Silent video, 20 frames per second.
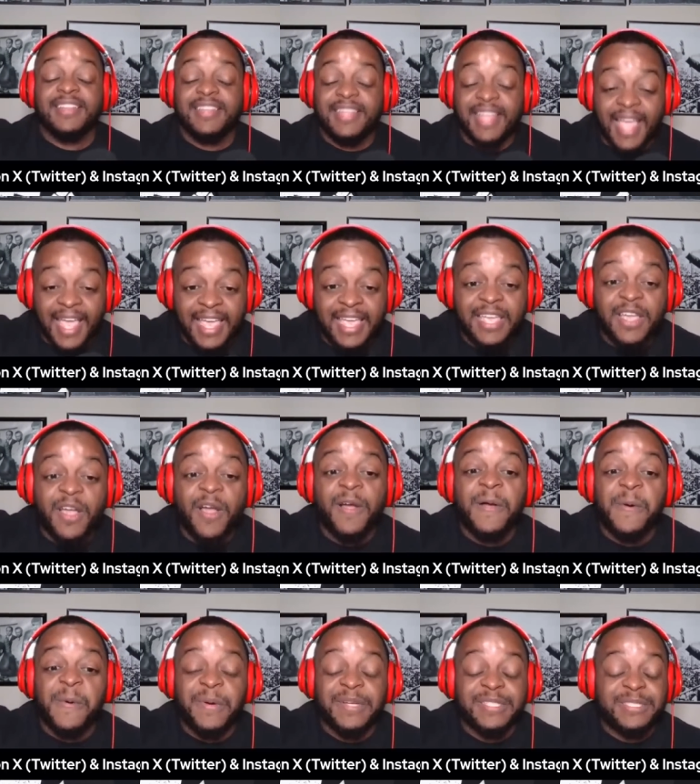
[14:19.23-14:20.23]
They are
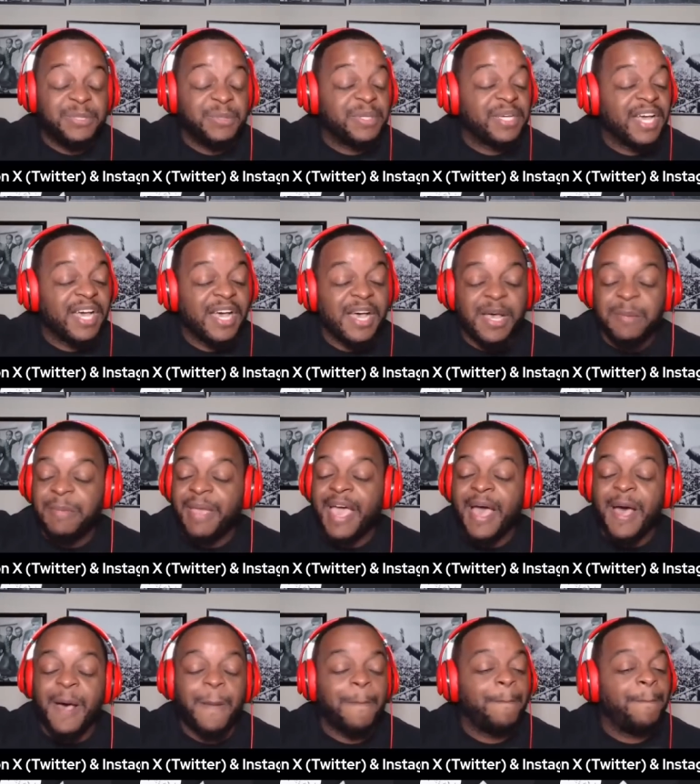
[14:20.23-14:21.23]
going to come
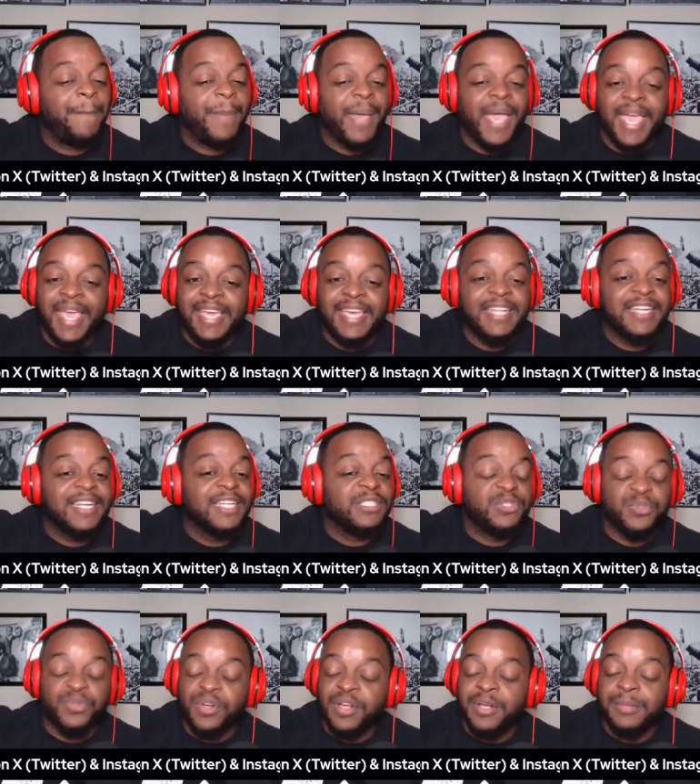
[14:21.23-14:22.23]
out banging a
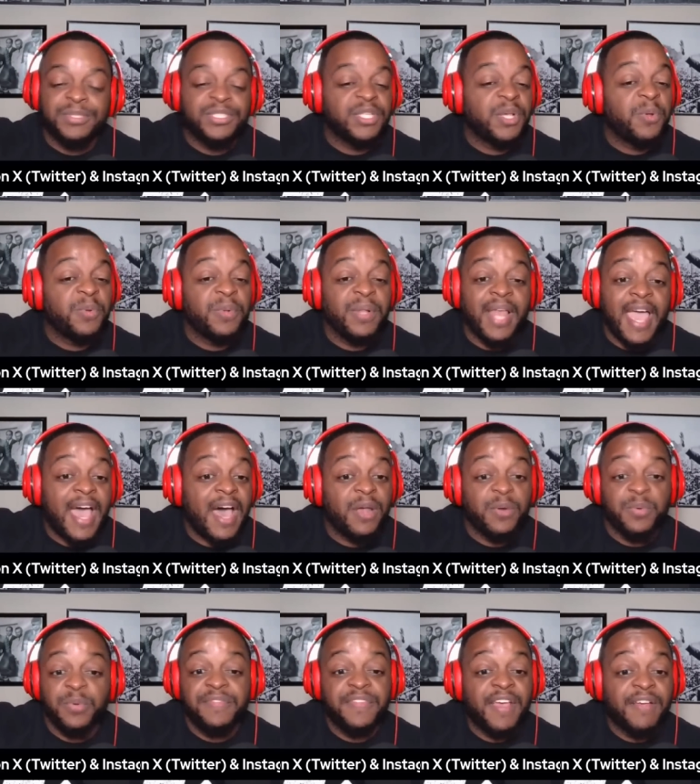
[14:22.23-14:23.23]
drum so
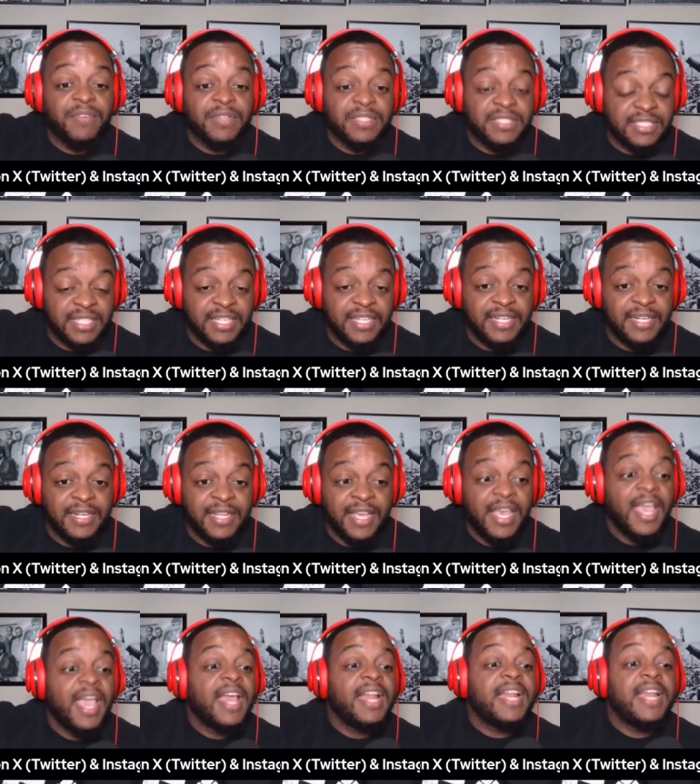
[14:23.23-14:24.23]
loud we've never seen.
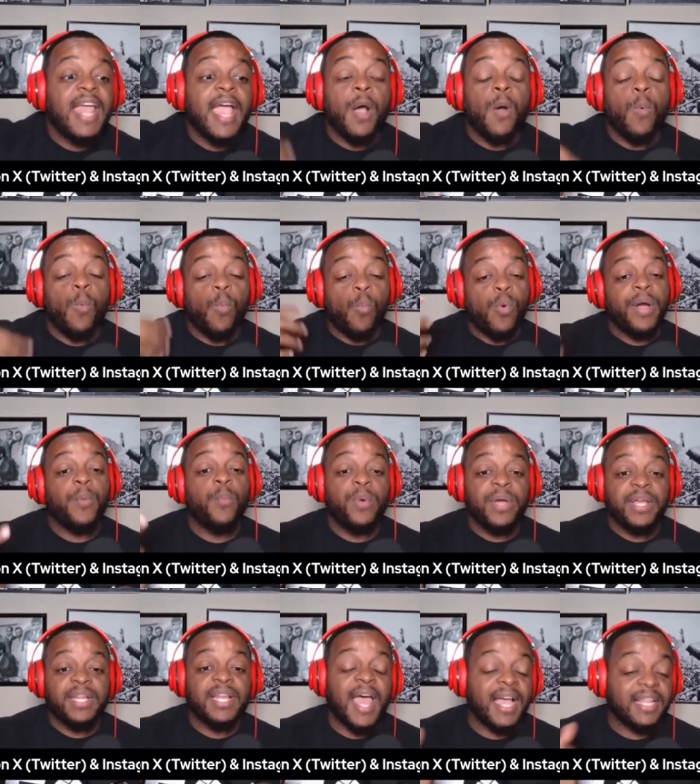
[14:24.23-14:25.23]
Now, what
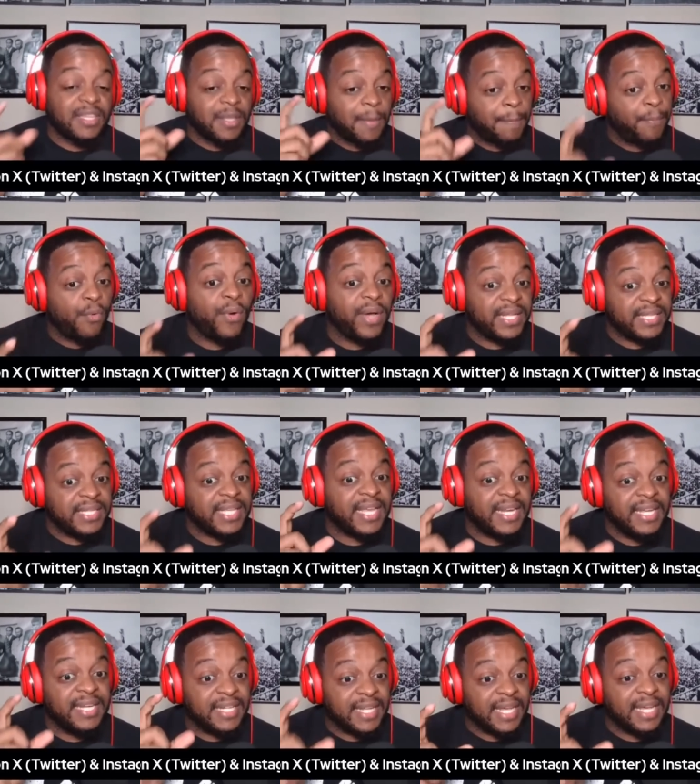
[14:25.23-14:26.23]
Whitlock, the point that
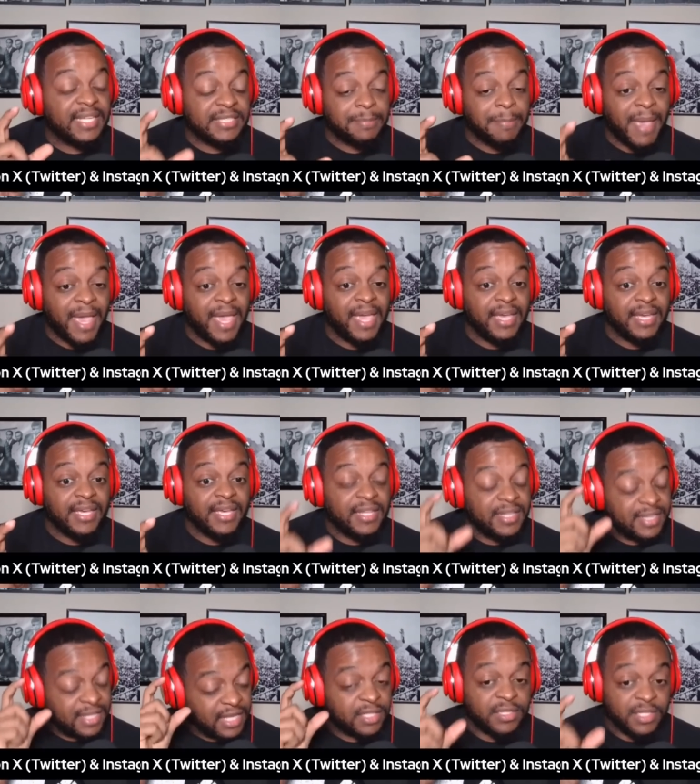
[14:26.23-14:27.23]
he does make,
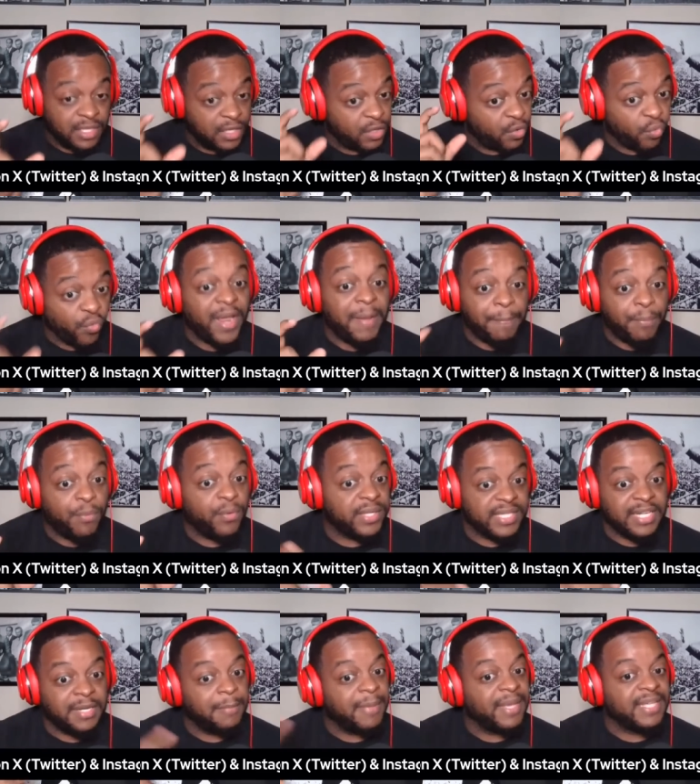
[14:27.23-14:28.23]
the, the great point
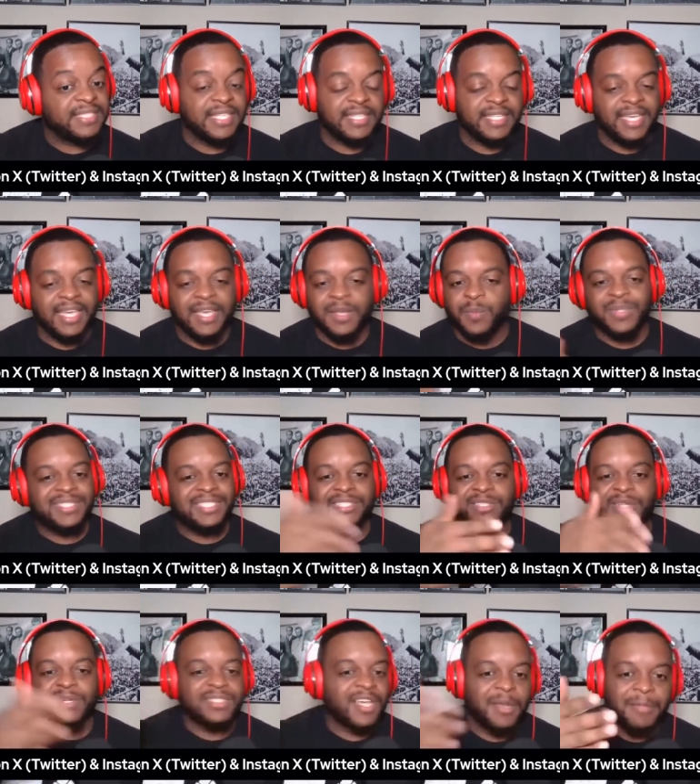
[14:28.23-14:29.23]
that he makes at the end, once he
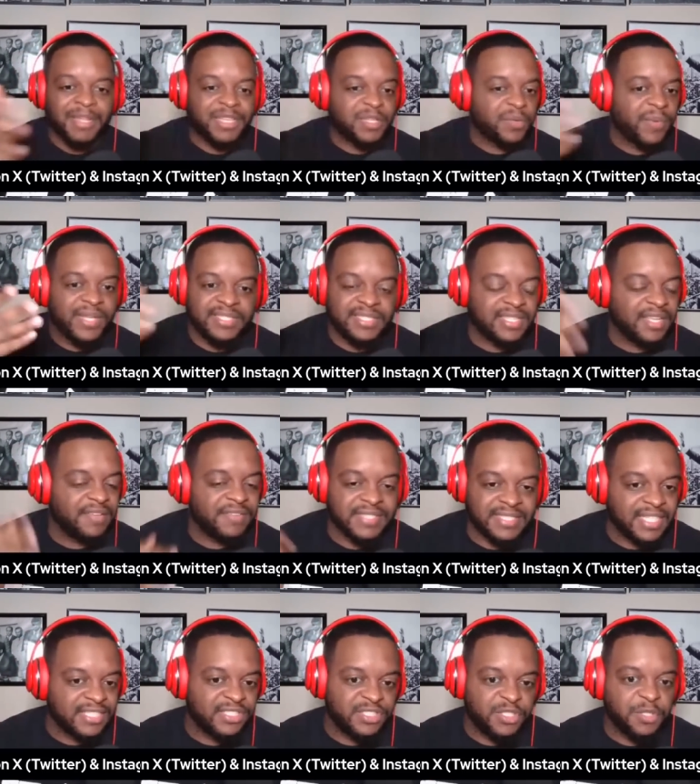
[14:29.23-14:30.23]
starts talking about the race stuff, because
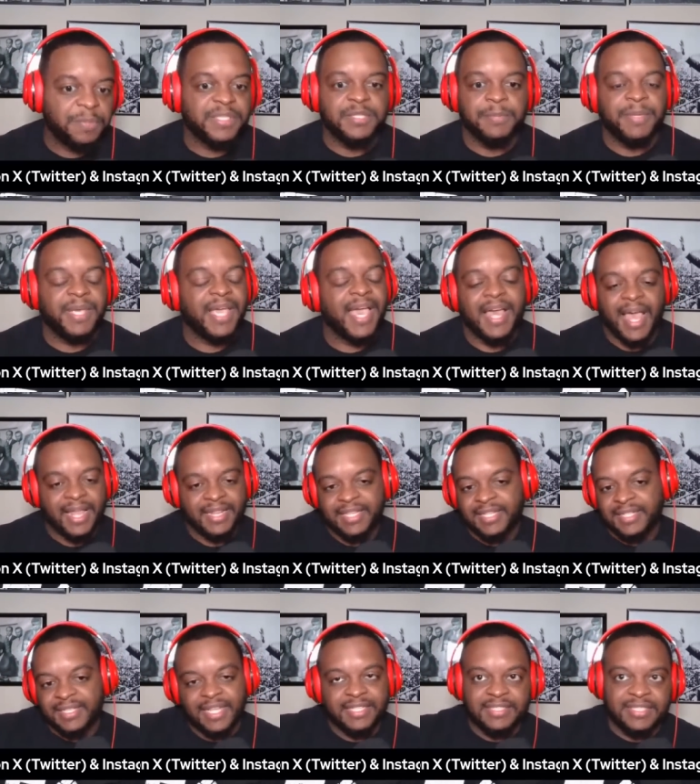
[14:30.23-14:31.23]
that's stupid to me. I, I
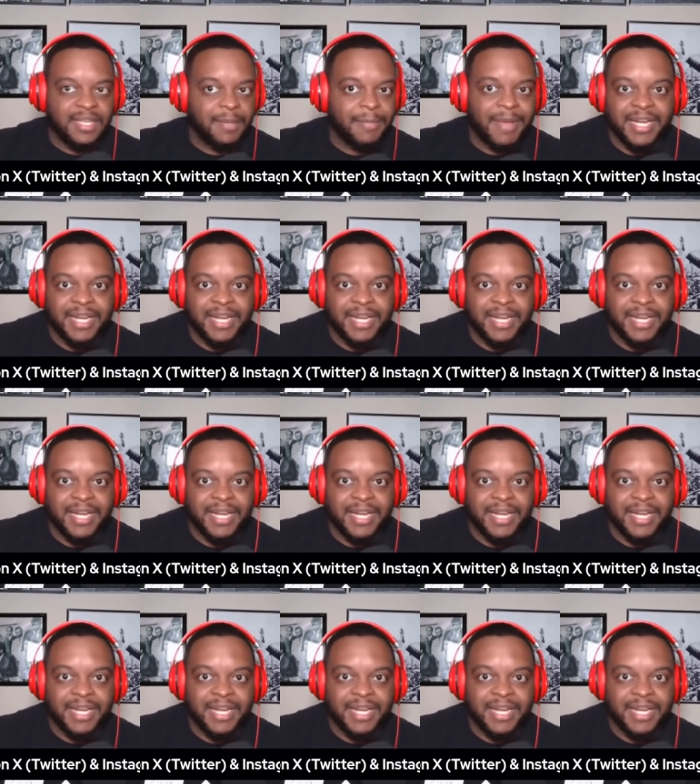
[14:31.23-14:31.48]
think that's dumb.